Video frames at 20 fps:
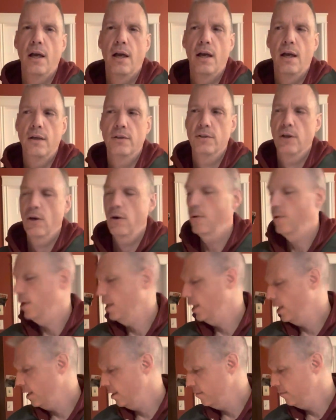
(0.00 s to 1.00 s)

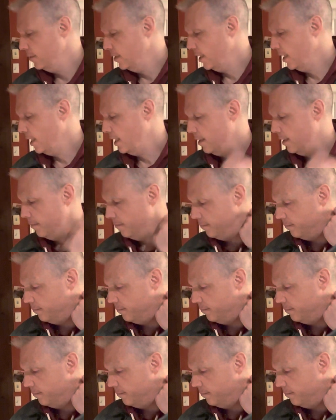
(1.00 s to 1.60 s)
So yeah,